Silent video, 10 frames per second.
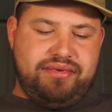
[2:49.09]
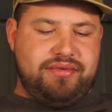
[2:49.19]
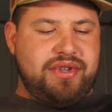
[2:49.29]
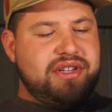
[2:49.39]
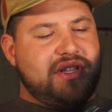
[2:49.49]

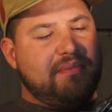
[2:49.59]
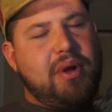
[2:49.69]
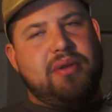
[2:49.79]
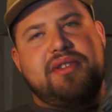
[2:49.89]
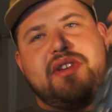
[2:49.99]
Geez, the
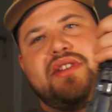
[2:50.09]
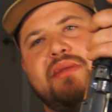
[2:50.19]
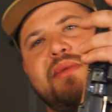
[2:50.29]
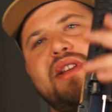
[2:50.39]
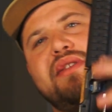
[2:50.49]
bolt
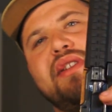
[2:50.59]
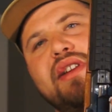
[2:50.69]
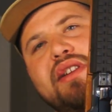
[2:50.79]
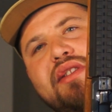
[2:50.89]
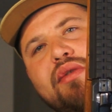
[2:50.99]
system in this, it
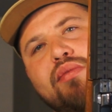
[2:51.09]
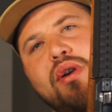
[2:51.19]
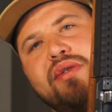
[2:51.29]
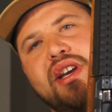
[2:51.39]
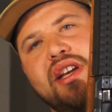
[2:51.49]
is the
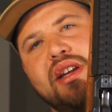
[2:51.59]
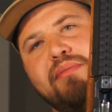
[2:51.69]
rotating